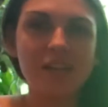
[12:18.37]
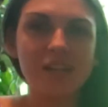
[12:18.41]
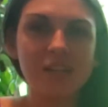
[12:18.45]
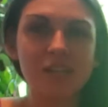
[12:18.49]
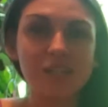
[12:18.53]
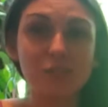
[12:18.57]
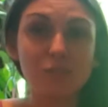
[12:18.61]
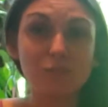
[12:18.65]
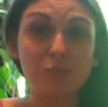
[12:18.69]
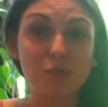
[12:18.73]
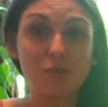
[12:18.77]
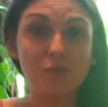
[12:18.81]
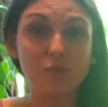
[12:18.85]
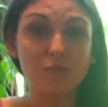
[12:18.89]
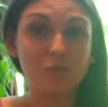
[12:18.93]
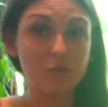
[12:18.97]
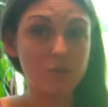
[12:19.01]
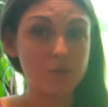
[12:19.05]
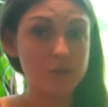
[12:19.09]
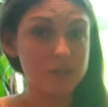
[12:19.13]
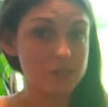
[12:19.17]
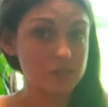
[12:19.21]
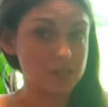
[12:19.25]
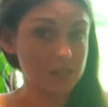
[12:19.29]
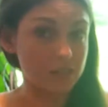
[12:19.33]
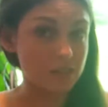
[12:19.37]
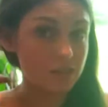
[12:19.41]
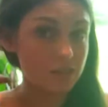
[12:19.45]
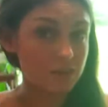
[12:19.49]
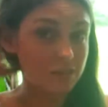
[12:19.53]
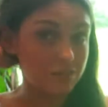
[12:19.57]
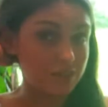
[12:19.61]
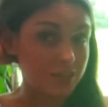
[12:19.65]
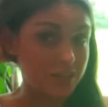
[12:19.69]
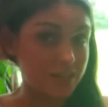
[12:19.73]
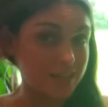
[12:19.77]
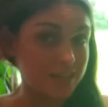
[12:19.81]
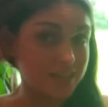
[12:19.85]
It's beautiful. It's
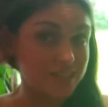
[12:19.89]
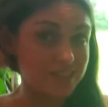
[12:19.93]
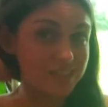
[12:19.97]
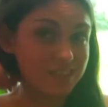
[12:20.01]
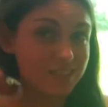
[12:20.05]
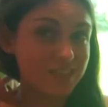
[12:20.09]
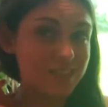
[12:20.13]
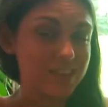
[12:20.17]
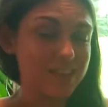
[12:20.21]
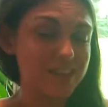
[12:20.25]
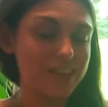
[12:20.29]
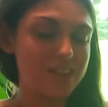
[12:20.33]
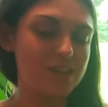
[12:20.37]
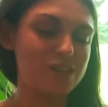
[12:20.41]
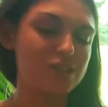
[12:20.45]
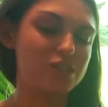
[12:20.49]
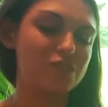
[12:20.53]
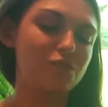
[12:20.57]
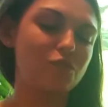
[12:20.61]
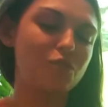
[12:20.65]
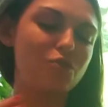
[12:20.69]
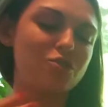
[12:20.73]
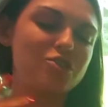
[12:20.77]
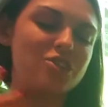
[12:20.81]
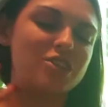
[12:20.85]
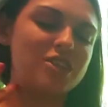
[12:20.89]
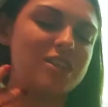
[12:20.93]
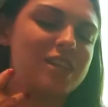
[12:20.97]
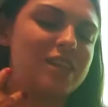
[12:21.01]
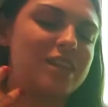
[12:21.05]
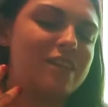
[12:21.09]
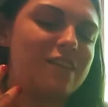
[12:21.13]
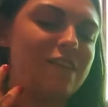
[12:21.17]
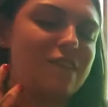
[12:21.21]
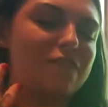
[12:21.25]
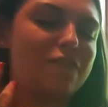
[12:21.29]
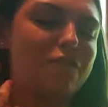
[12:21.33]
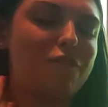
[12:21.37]
lovely. It's lucky. It's
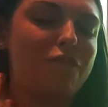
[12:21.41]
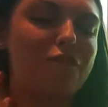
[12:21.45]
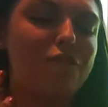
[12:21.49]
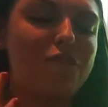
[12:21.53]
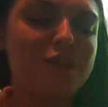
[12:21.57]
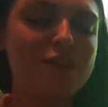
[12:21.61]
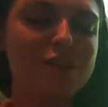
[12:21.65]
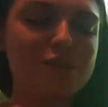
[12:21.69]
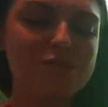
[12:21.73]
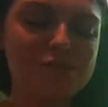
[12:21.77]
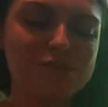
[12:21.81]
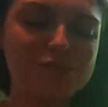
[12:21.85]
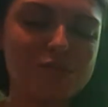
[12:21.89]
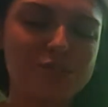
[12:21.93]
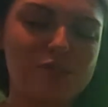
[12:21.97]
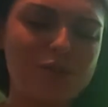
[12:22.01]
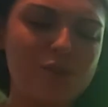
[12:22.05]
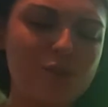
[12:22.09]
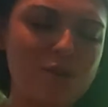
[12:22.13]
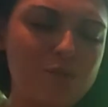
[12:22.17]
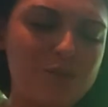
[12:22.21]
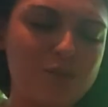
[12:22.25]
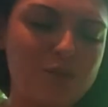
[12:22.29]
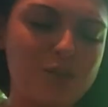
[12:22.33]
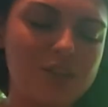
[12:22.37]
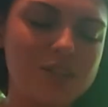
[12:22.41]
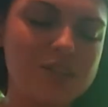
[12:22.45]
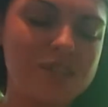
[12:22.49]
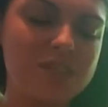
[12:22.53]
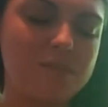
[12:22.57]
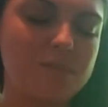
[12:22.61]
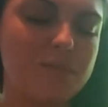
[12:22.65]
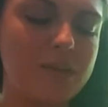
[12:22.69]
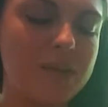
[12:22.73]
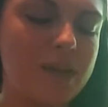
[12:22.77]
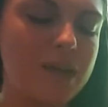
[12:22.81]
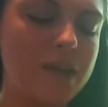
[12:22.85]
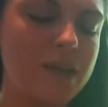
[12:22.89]
fortunate. It feels so good to
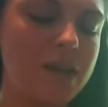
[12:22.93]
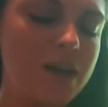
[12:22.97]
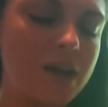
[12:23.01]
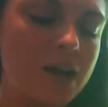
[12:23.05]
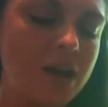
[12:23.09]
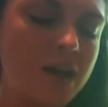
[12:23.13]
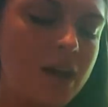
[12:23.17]
me.